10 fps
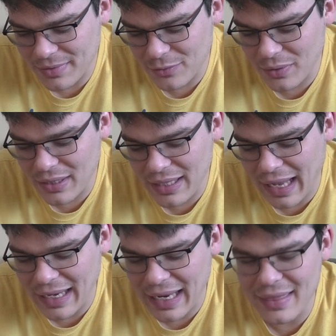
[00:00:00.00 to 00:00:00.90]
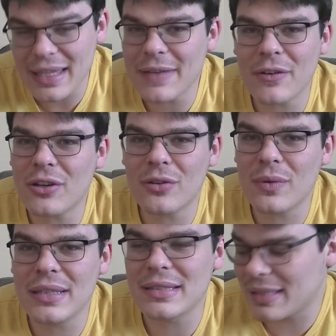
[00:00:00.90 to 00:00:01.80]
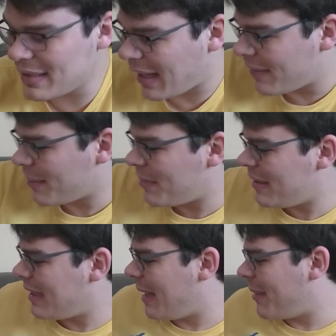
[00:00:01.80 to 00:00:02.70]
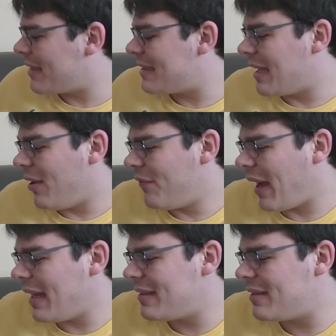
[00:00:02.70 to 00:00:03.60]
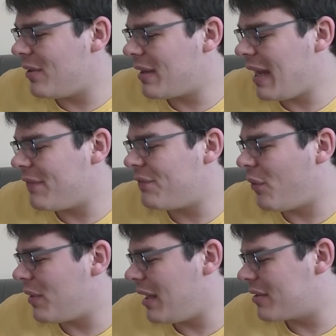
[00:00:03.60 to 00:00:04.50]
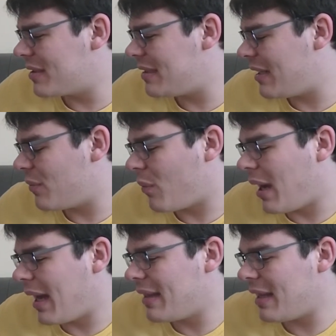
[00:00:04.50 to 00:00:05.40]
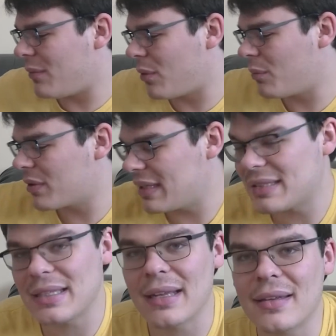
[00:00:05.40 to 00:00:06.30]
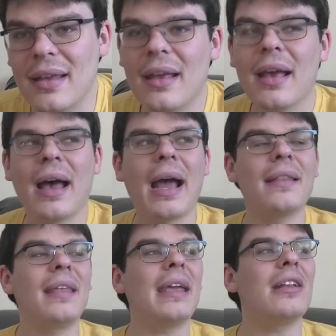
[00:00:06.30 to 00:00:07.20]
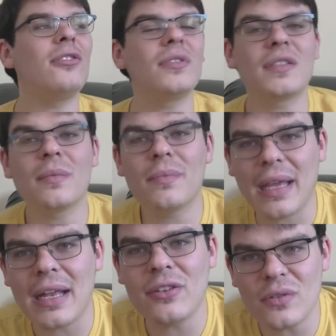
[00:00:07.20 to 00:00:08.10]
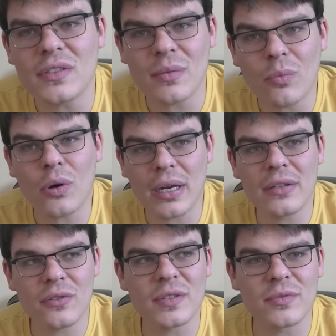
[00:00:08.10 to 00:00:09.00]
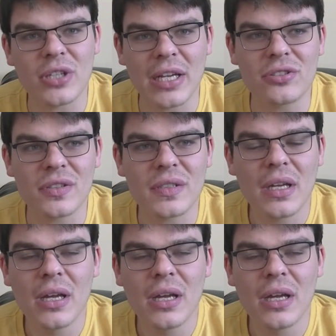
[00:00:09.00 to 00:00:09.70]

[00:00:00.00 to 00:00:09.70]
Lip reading: I can't think of a good reason. Now that I'm playing the game myself, I still can't fully understand why they won't release it. They can do some work and do some changes,